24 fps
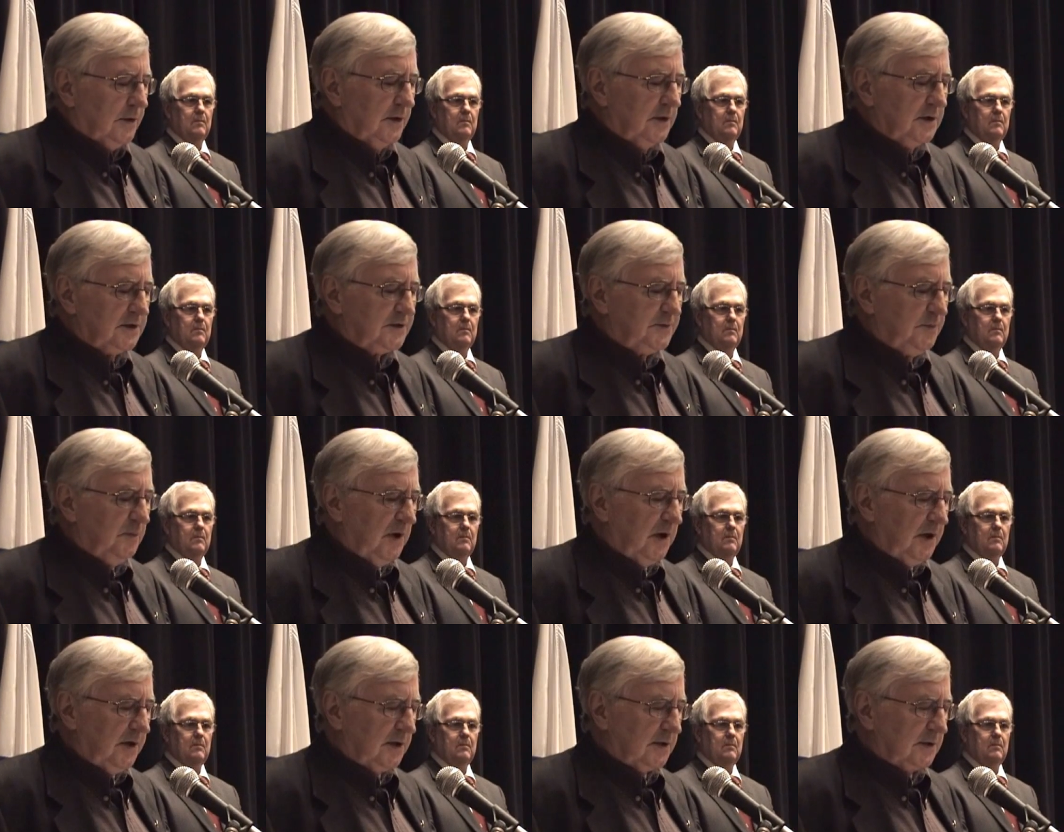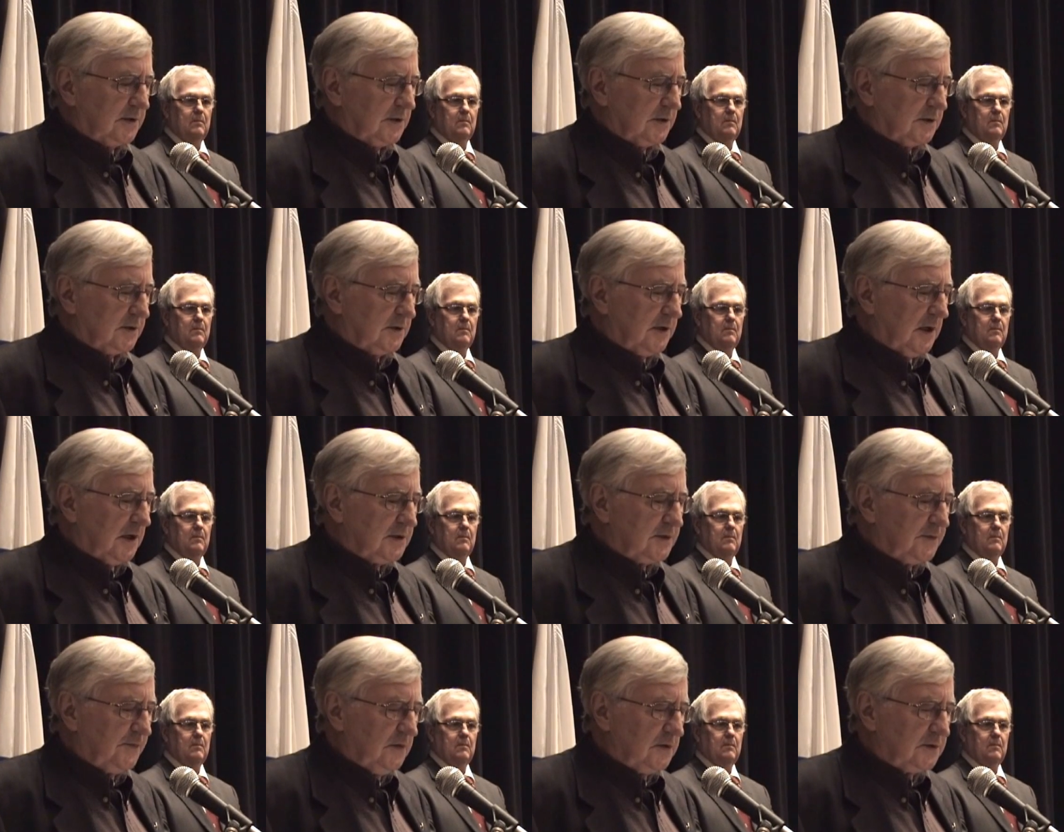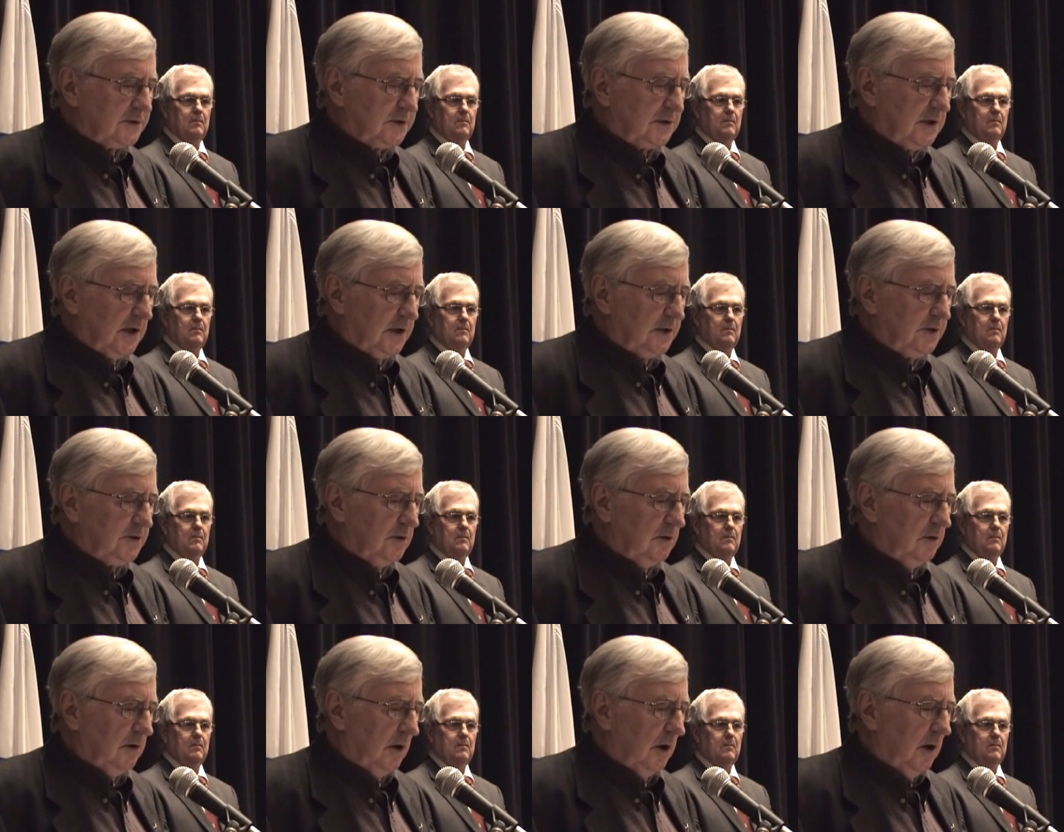Speaker 1: This meant a successful
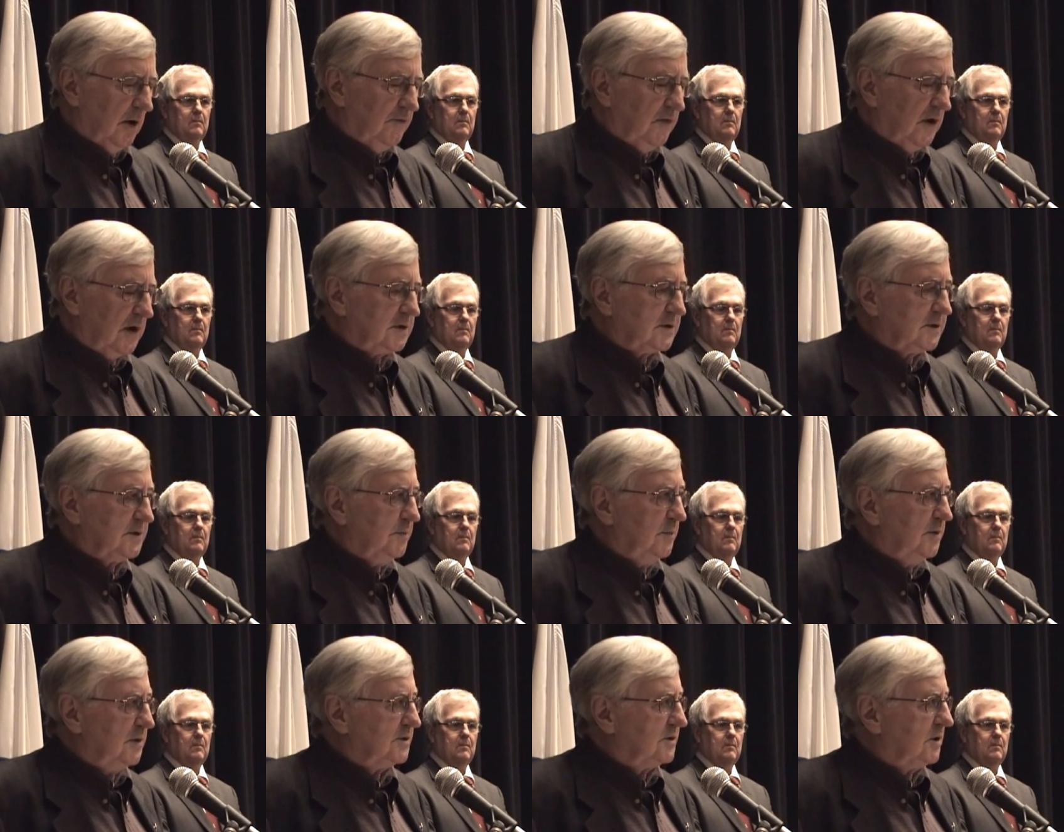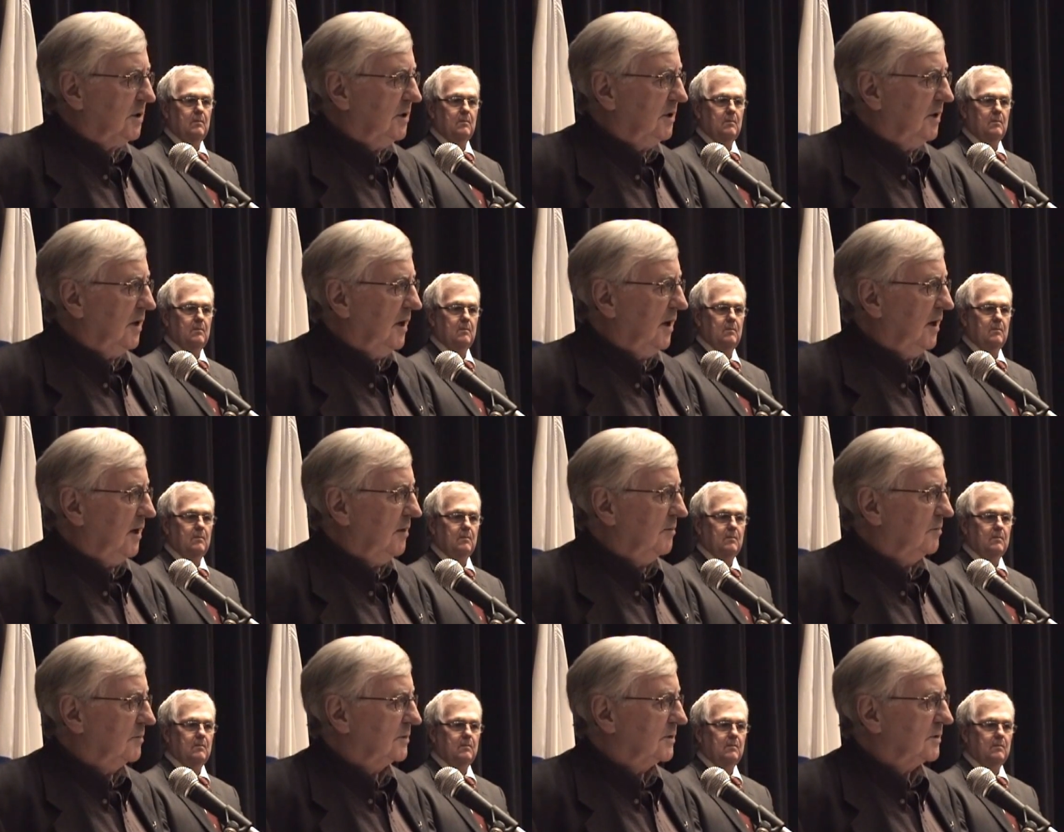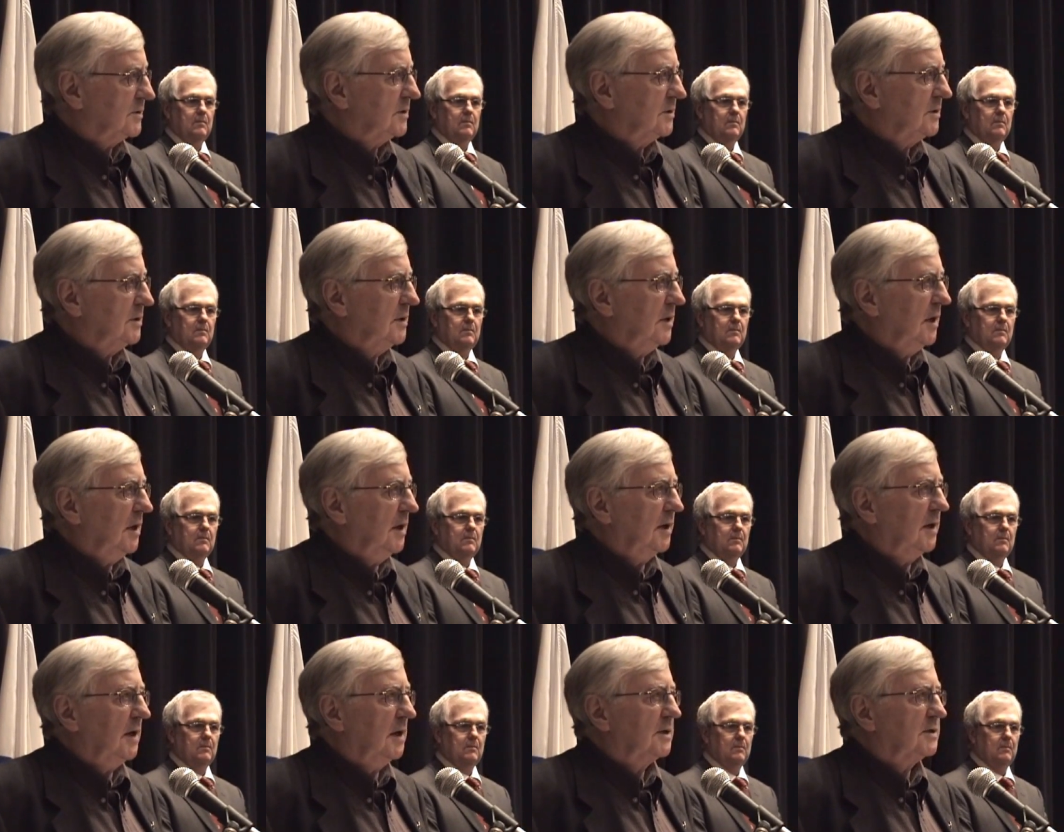schedule of exhibition games
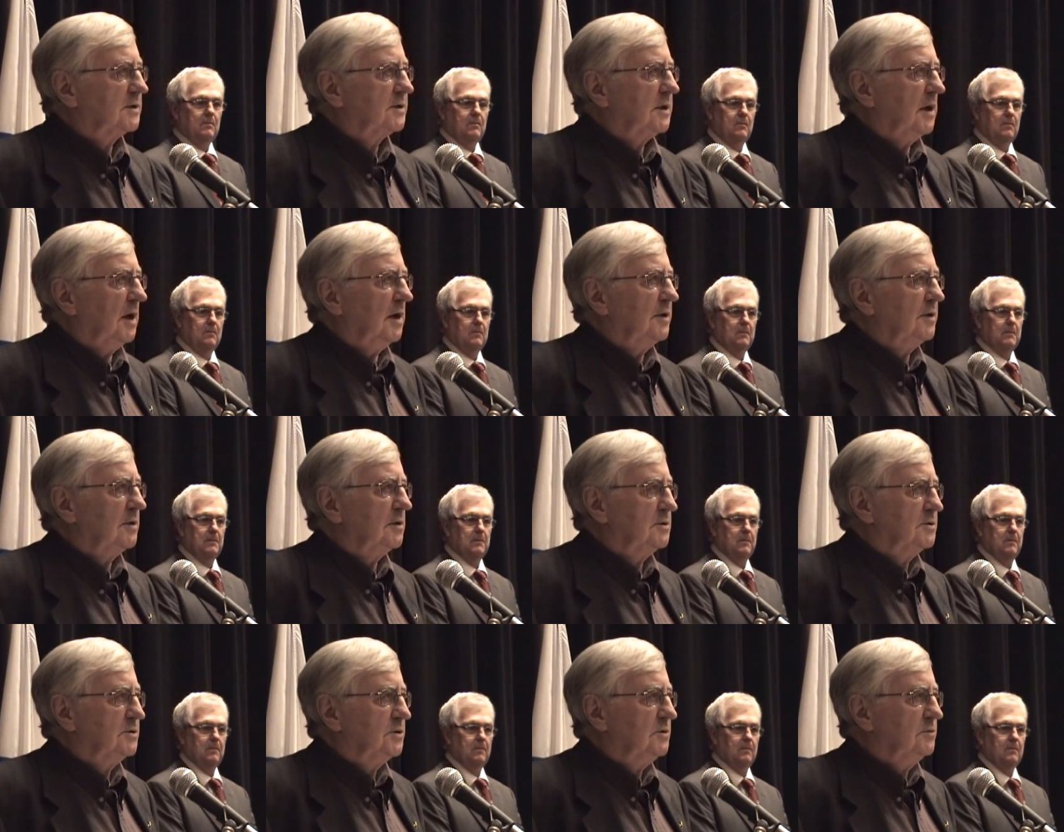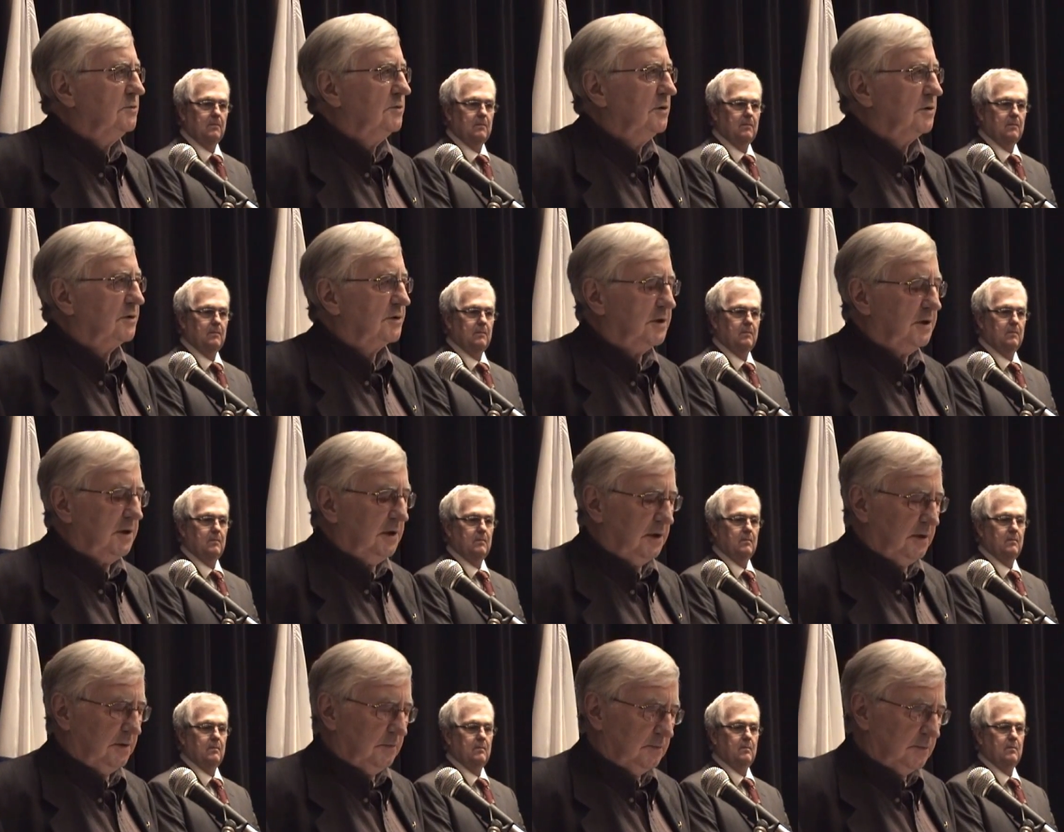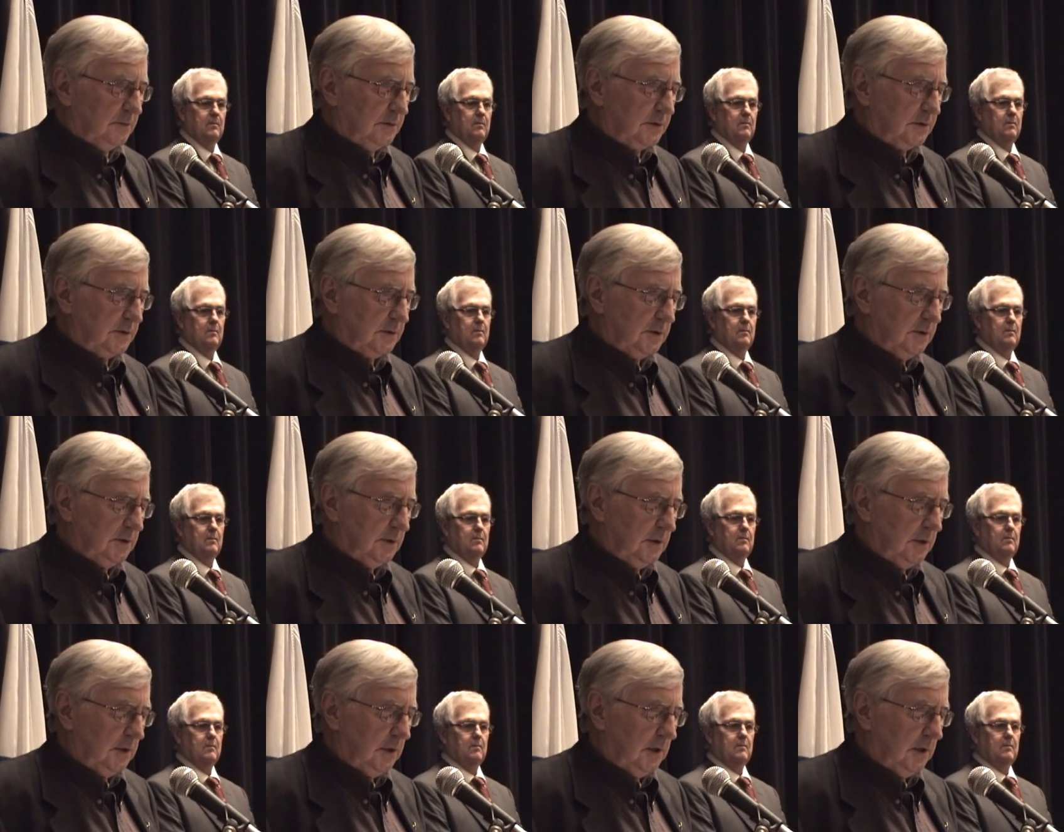against other junior teams,